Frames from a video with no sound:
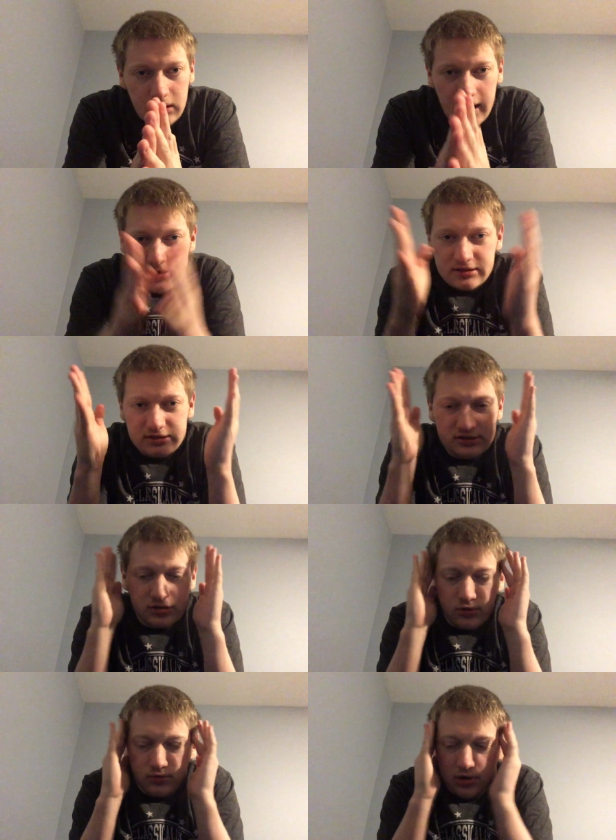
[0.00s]
I just
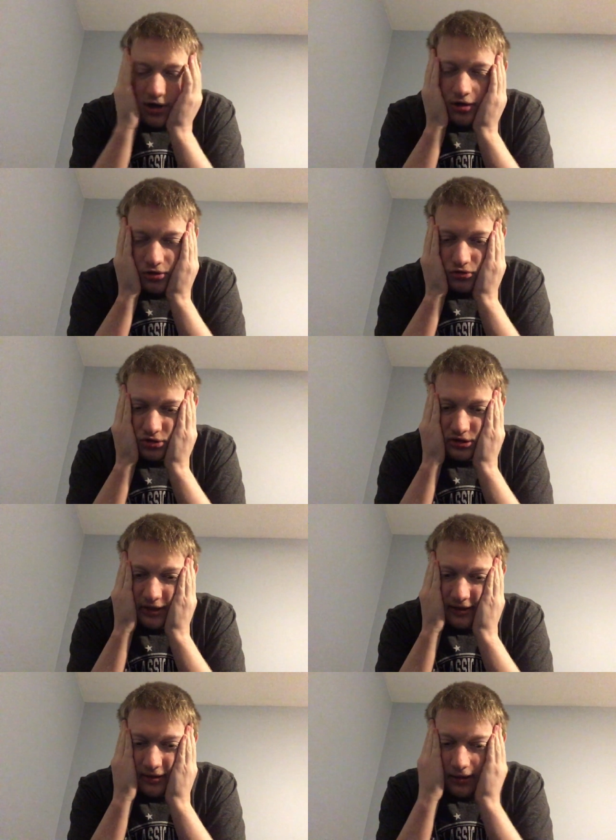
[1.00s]
don't
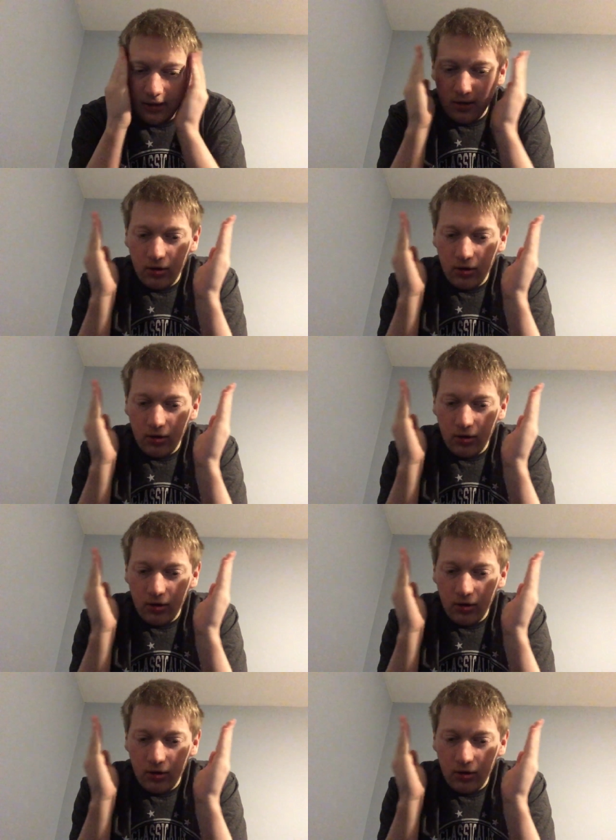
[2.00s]
understand.